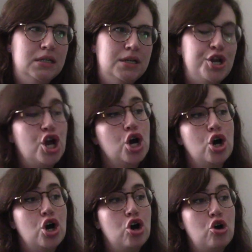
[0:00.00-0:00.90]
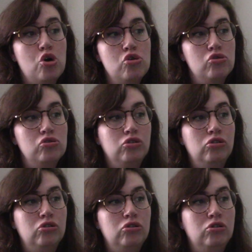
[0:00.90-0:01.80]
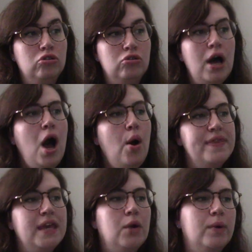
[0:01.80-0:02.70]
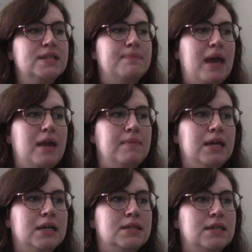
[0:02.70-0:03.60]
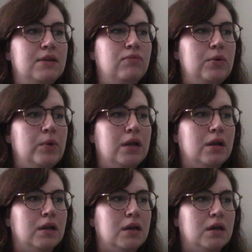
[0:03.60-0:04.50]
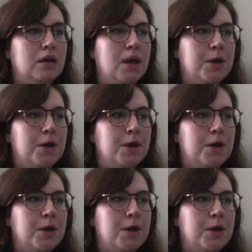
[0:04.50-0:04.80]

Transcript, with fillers: No, oh, I think it was May, because then we went on